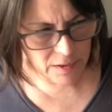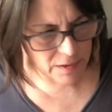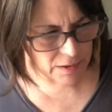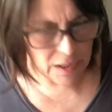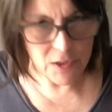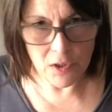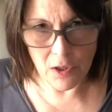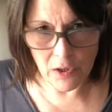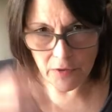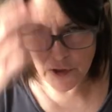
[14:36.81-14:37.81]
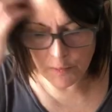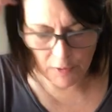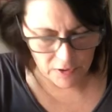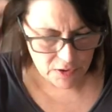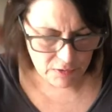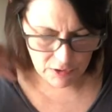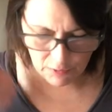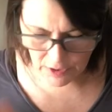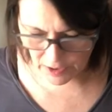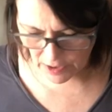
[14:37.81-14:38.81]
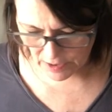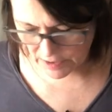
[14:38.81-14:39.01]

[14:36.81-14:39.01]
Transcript: gosh, all these books, you know what it costs